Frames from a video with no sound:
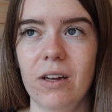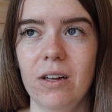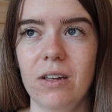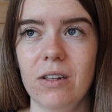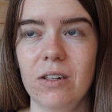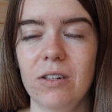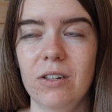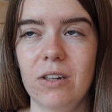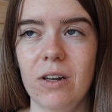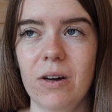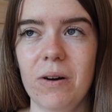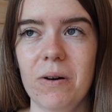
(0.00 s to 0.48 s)

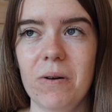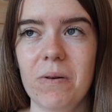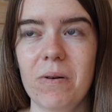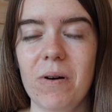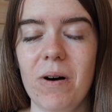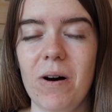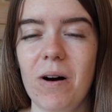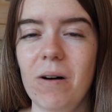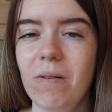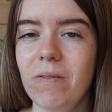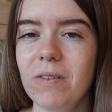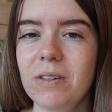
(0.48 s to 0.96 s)

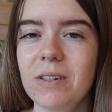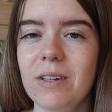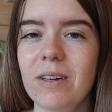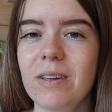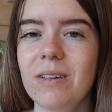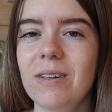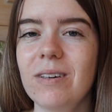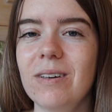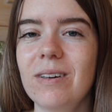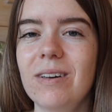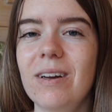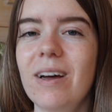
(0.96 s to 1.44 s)
So all of a
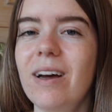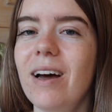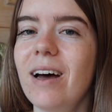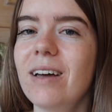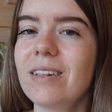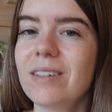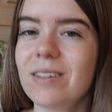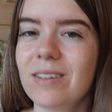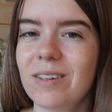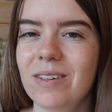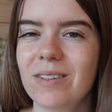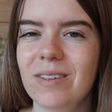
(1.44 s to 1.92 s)
sudden,
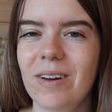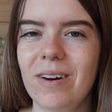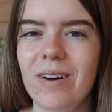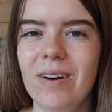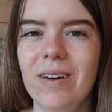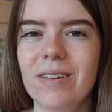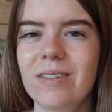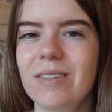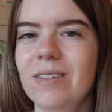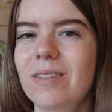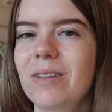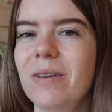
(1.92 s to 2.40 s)
as an
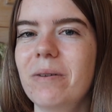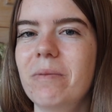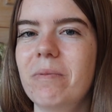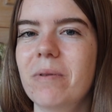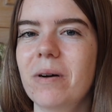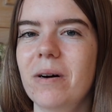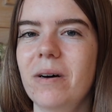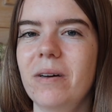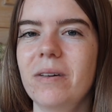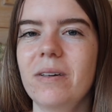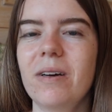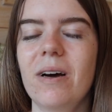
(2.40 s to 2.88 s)
adult, the
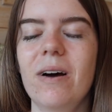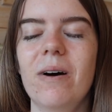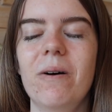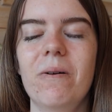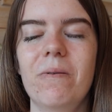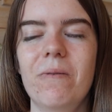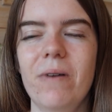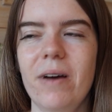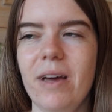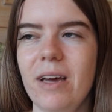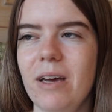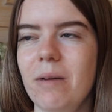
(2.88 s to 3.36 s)
world
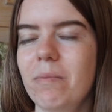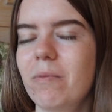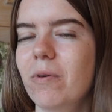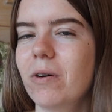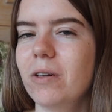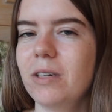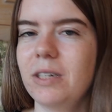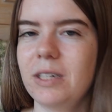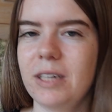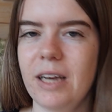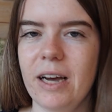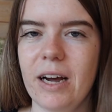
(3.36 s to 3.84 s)
got way
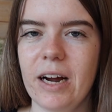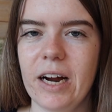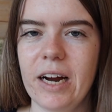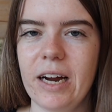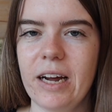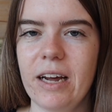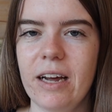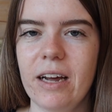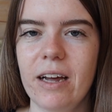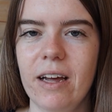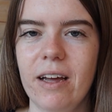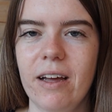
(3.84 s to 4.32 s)
more
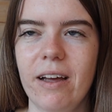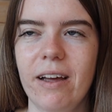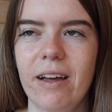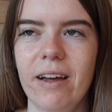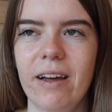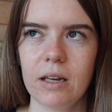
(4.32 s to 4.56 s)
scary.